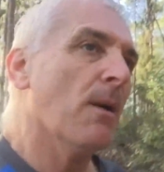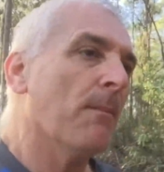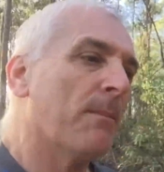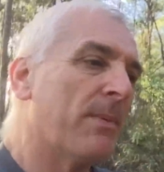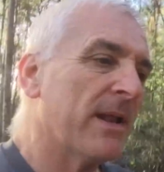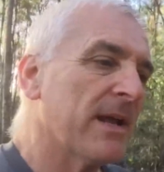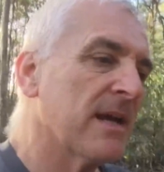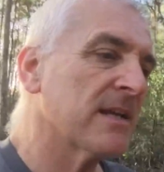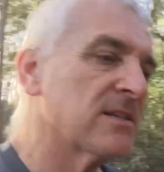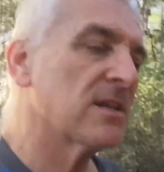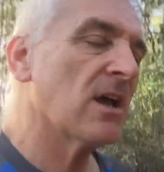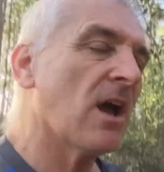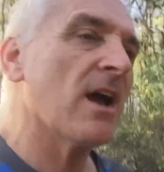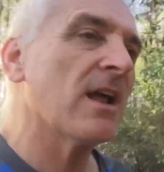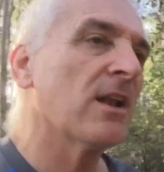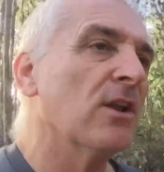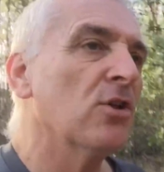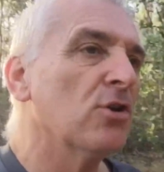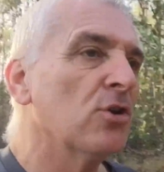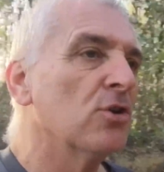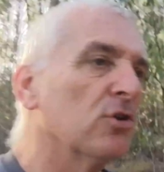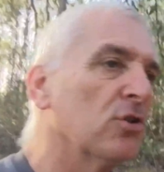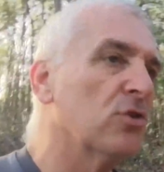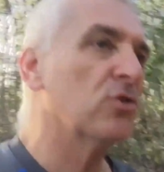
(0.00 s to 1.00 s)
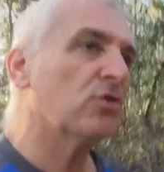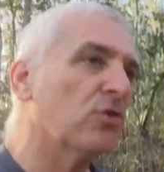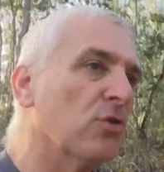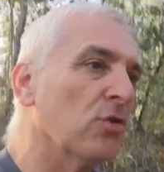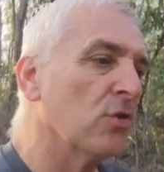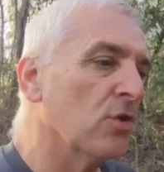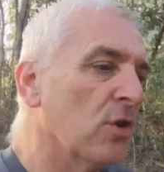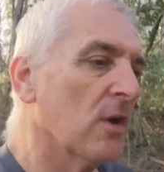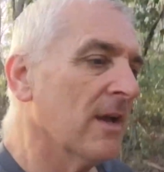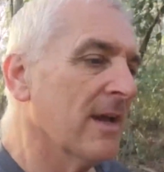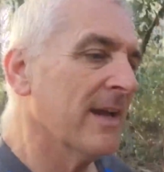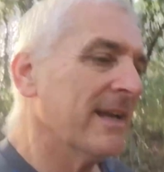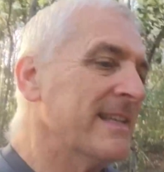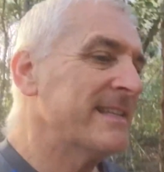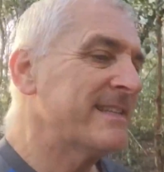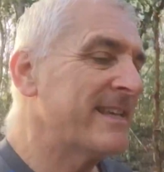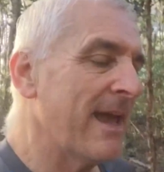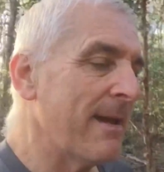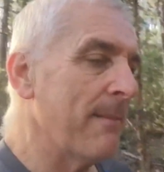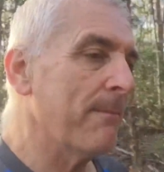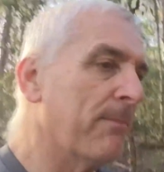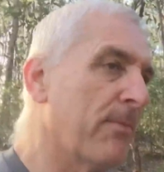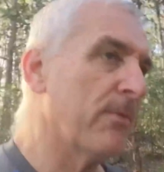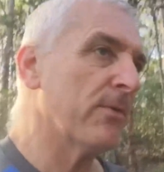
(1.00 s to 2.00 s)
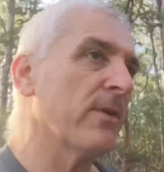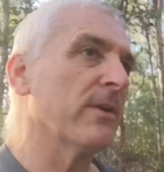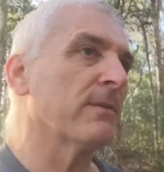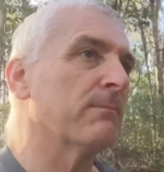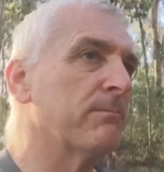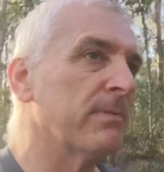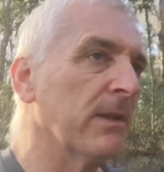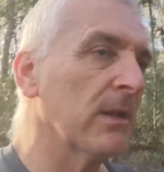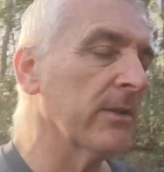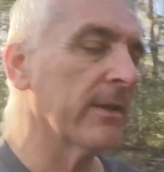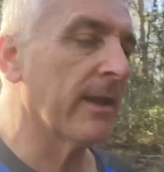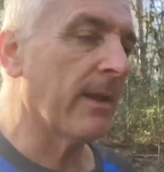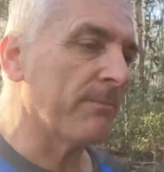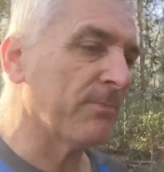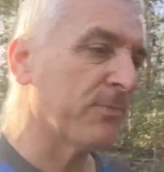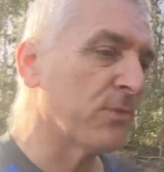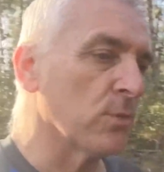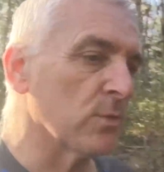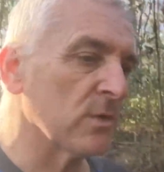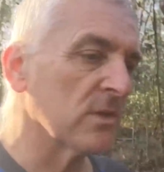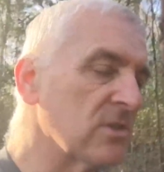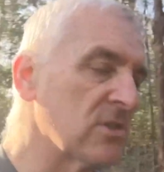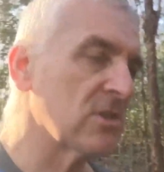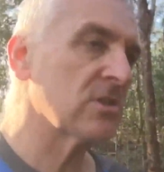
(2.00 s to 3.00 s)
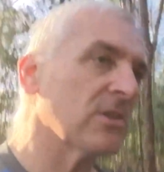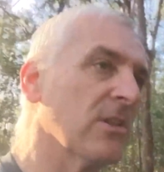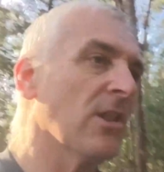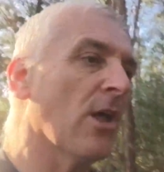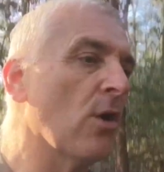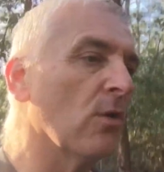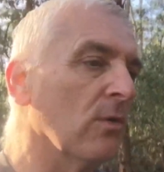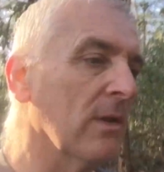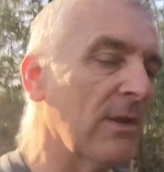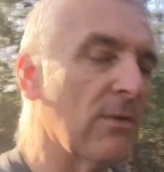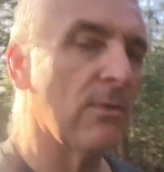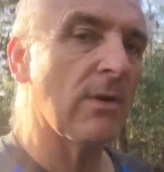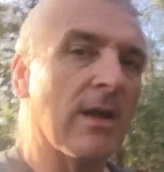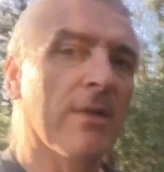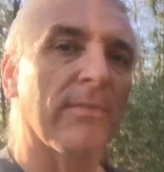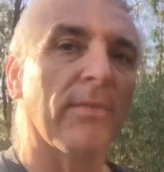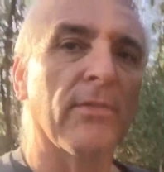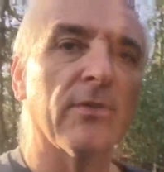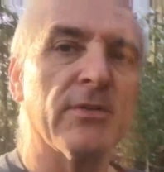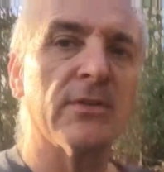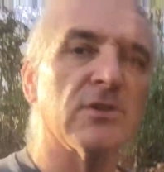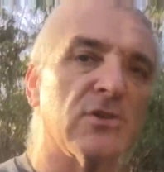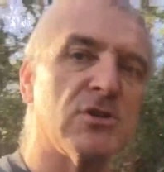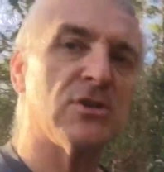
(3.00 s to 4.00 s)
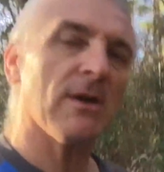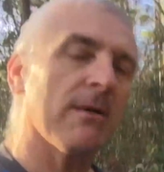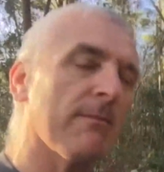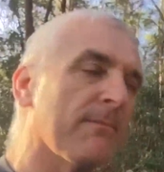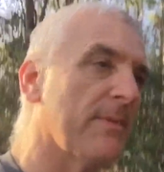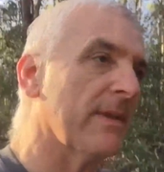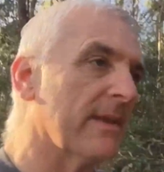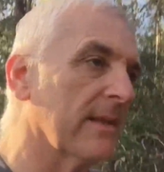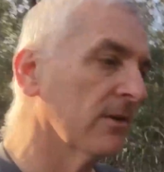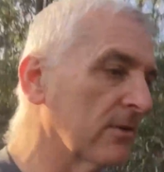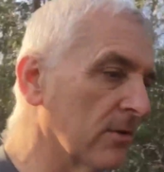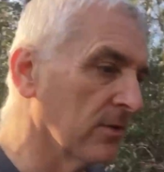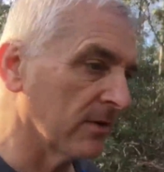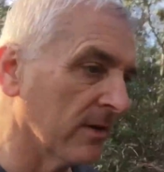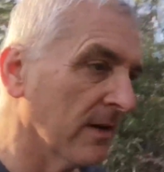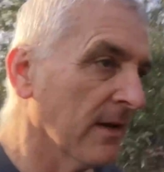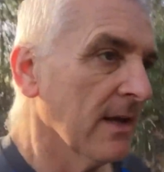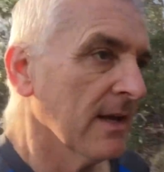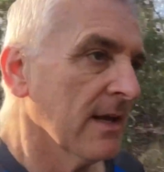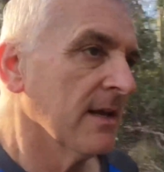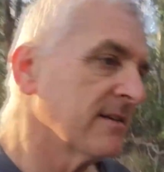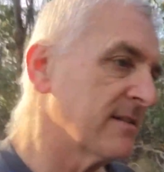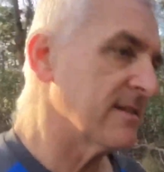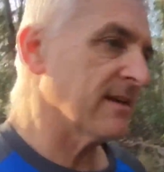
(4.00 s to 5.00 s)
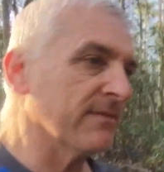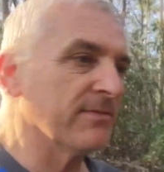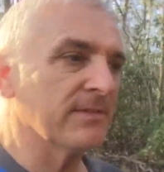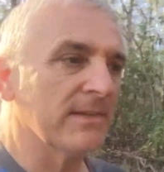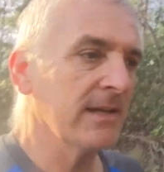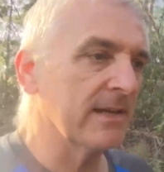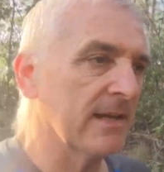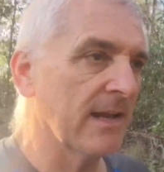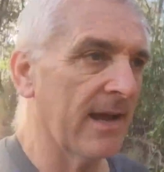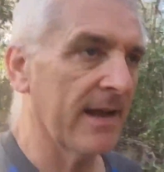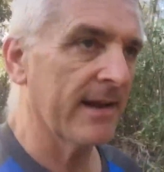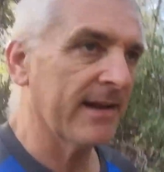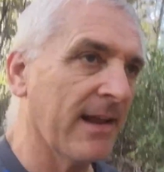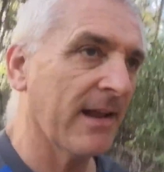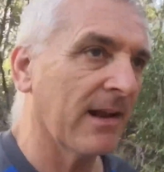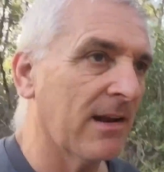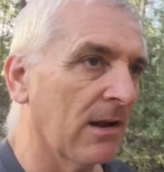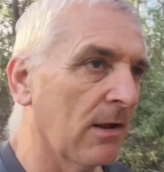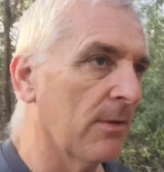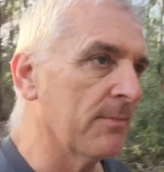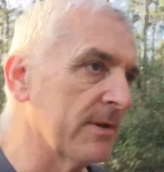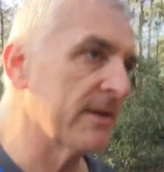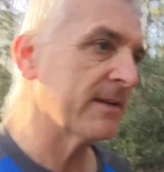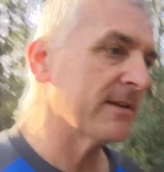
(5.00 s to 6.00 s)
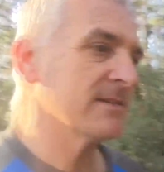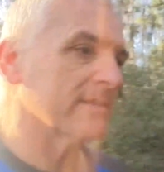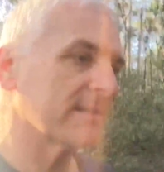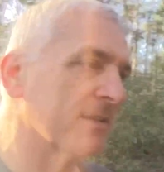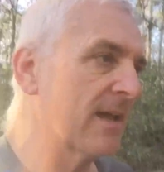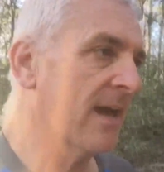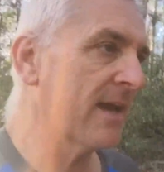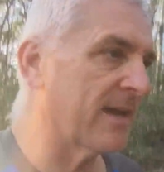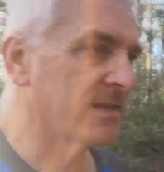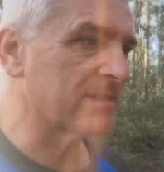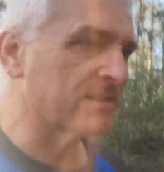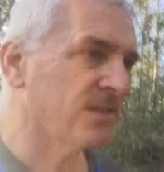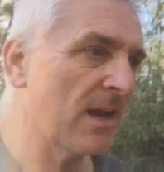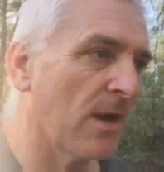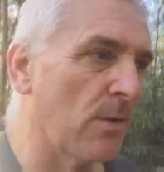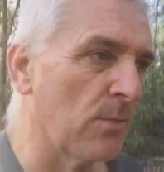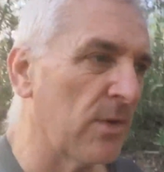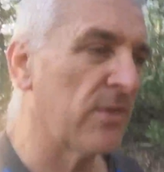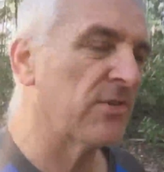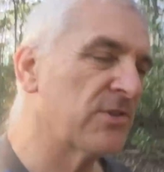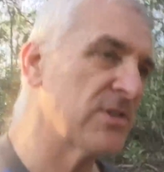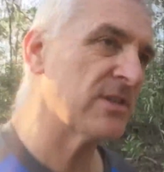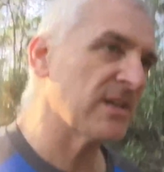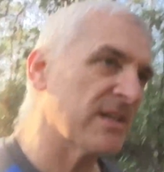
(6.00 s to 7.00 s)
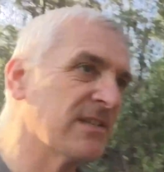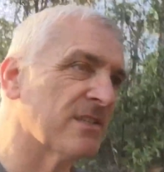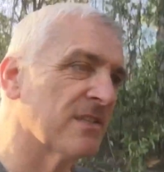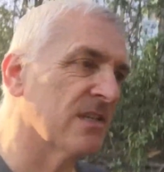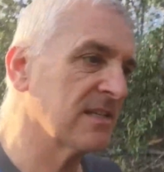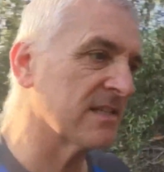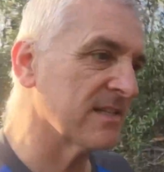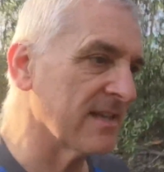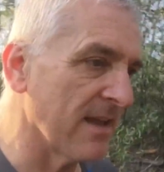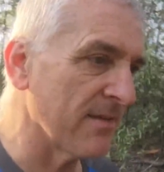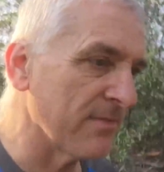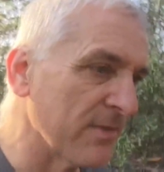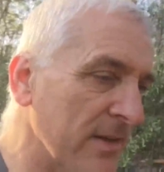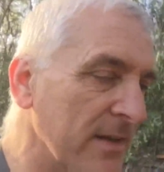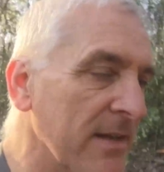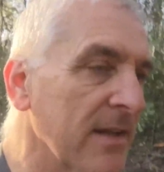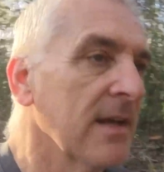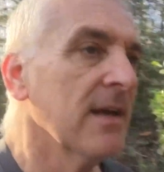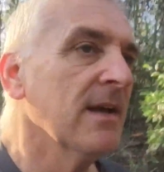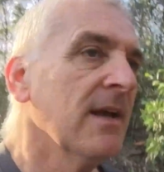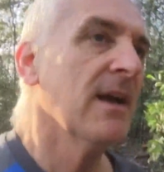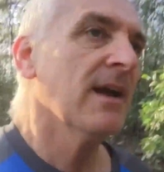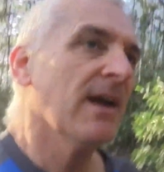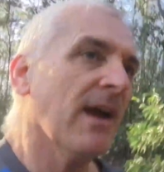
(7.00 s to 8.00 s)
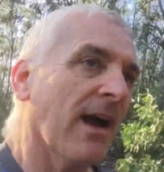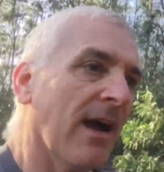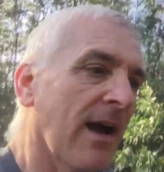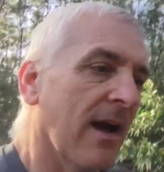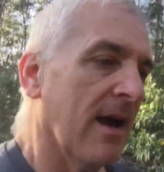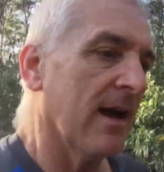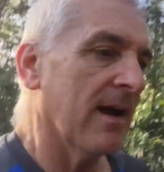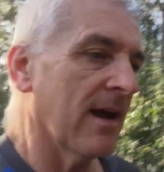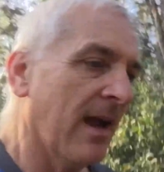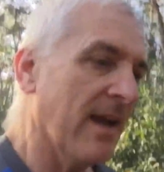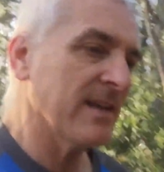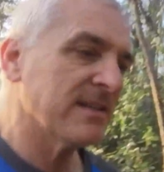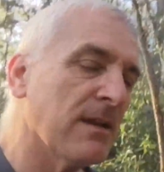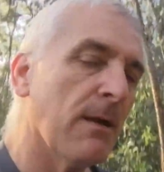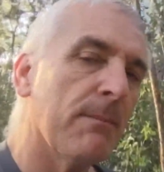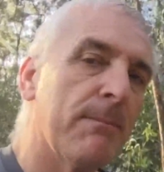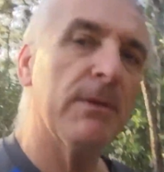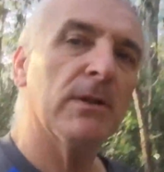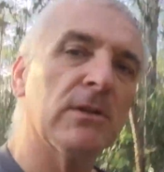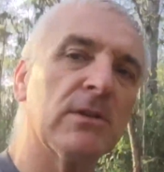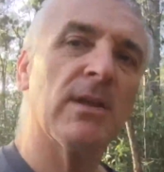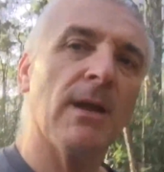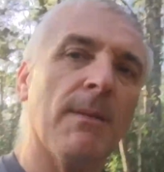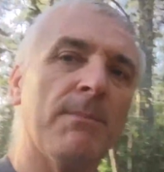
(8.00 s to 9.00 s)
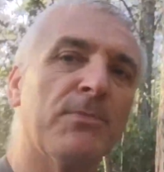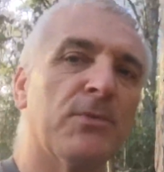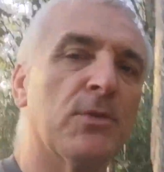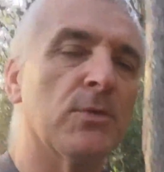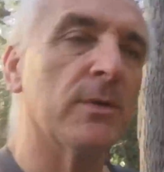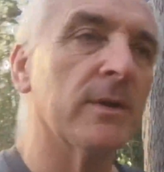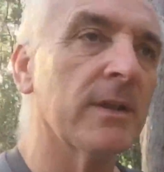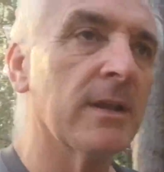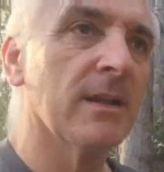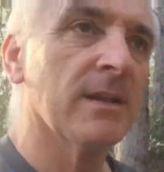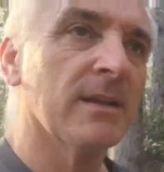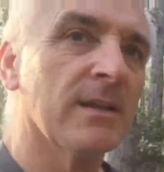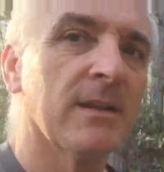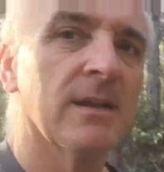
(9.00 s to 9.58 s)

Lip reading: But as I learned to temper it, build up to it slowly rather than jump into 17, 18 kilometers a day, start with 6 or 7, as I built up to it,